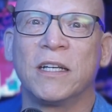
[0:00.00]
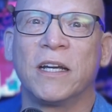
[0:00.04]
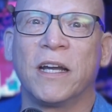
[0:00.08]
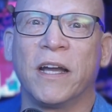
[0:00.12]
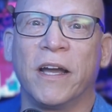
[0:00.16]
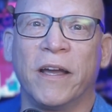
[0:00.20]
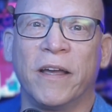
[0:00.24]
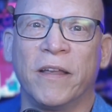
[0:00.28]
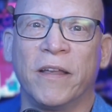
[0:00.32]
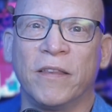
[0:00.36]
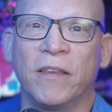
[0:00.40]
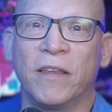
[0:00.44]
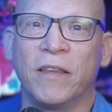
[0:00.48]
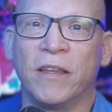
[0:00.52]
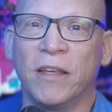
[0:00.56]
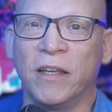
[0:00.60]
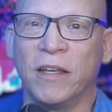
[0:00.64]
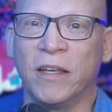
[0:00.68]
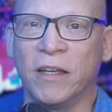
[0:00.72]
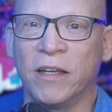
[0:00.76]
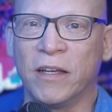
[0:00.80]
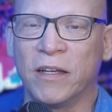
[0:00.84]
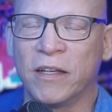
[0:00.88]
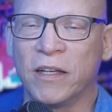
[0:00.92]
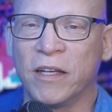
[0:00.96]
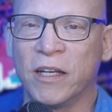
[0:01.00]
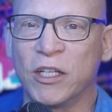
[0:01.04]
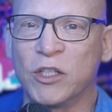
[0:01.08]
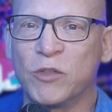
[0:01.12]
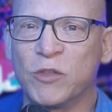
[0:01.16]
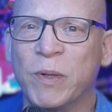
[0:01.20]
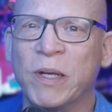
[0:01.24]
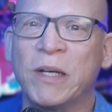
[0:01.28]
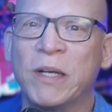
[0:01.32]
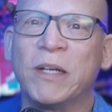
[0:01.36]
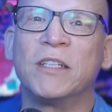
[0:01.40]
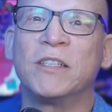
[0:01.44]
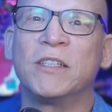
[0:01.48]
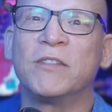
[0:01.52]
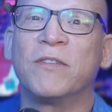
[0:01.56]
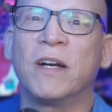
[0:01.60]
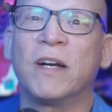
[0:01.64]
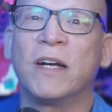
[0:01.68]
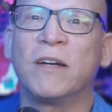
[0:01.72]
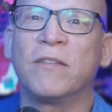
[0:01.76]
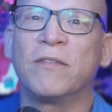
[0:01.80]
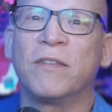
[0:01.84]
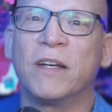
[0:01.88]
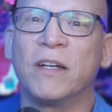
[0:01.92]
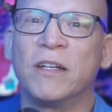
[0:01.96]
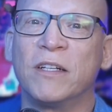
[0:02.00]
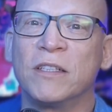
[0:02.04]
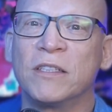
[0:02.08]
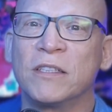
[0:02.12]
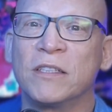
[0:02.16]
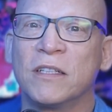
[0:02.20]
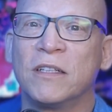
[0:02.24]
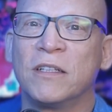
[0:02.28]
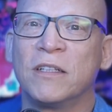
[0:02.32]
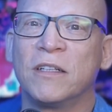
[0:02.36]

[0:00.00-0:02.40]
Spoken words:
and the experienced firefighters